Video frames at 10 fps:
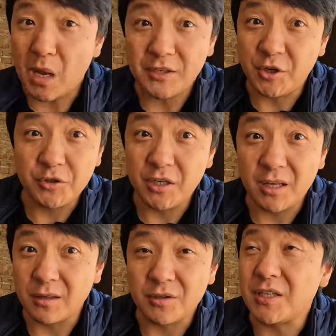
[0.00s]
I seriously
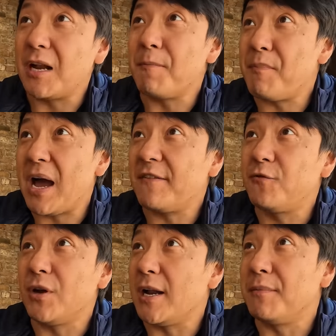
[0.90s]
think there's not a bad
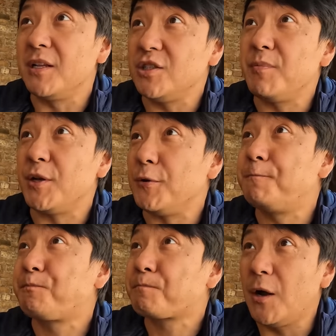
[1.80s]
food item on this menu.
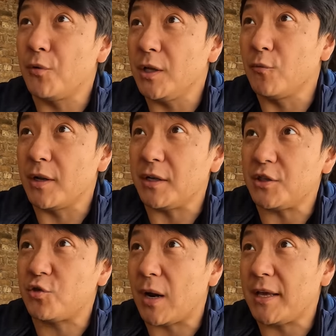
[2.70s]
I really wanted to
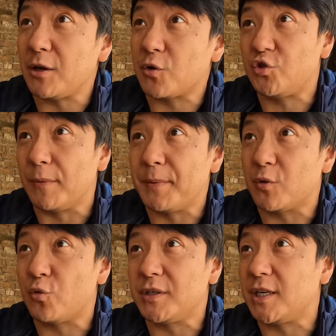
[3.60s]
try their shrimp
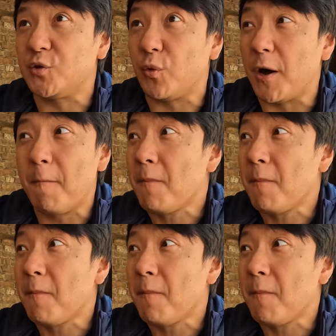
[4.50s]
and grits as well.